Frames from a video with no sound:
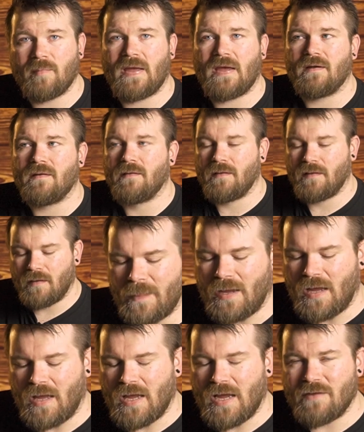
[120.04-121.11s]
bad.
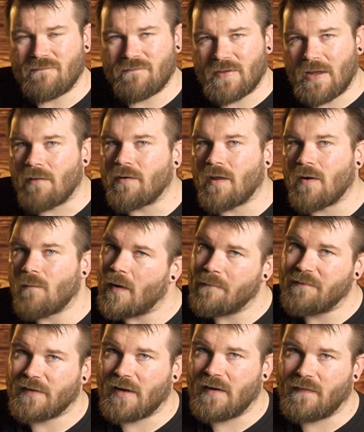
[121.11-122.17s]
I found on a
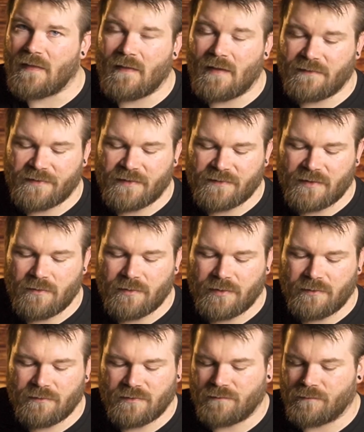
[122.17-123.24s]
website that it says that you can
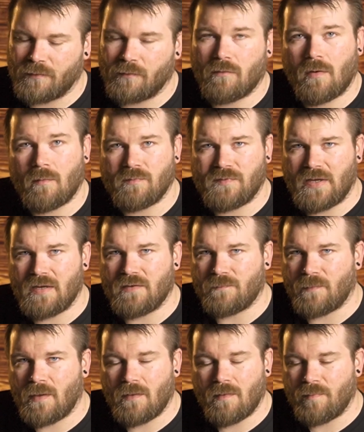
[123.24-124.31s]
use this for chrome tan as
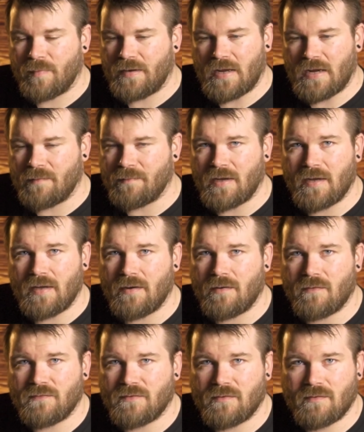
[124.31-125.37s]
well, but I'm not
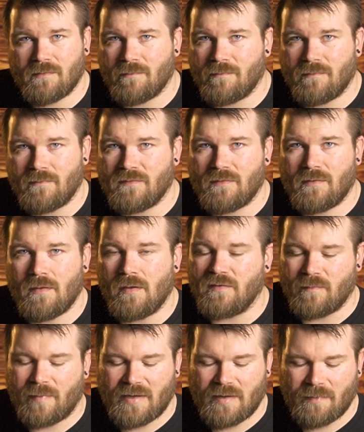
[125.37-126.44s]
here to
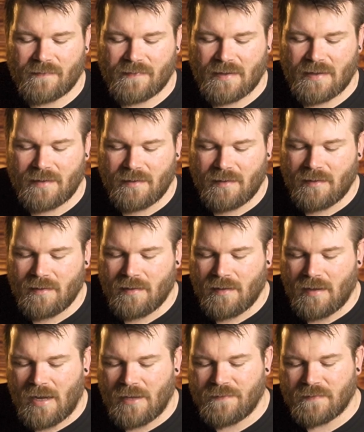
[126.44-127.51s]
debate about that.
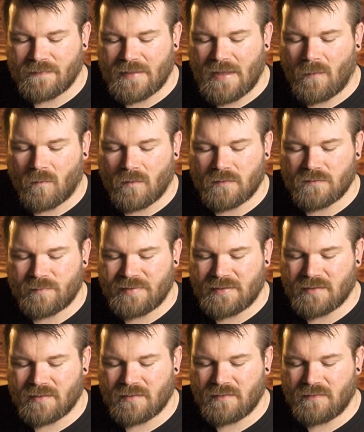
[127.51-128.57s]
I think that works
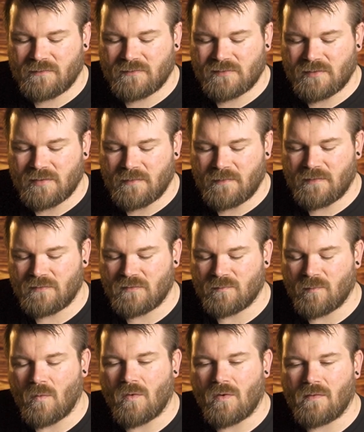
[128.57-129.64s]
because this is
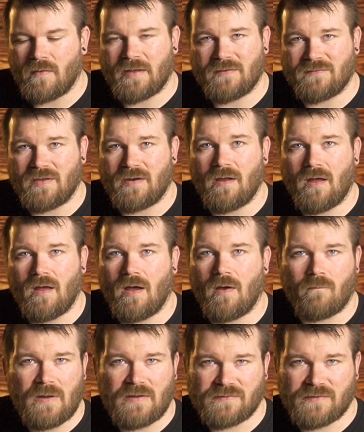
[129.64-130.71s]
more, like I said, a
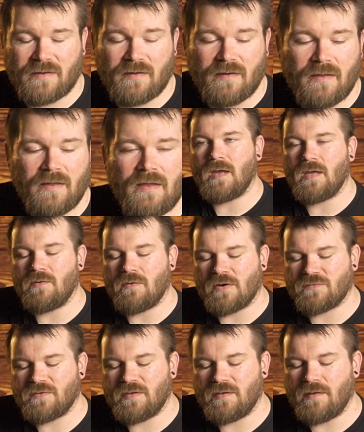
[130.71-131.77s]
resin, and you're
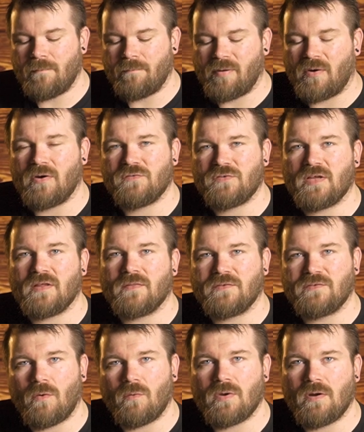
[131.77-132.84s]
actually burnishing the
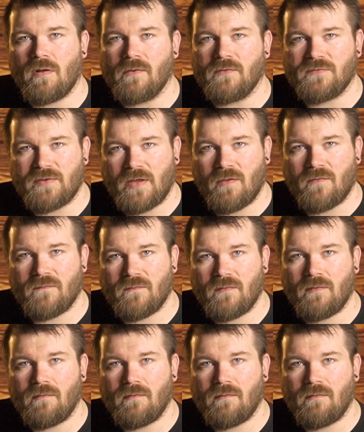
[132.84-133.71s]
toconol itself